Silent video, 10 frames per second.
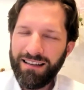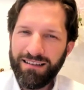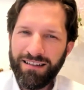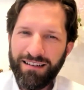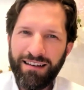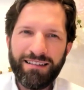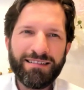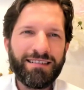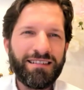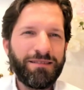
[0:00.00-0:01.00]
the
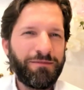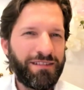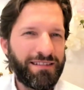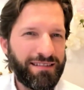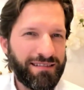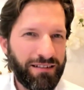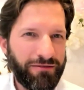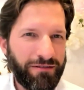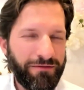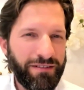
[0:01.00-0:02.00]
next step, this is
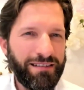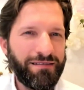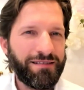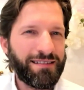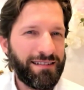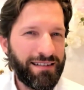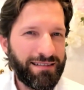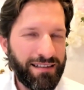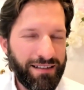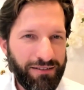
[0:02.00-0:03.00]
how it feels,
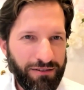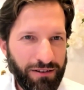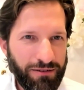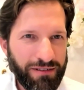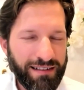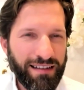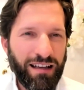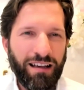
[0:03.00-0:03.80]
let's get to know it.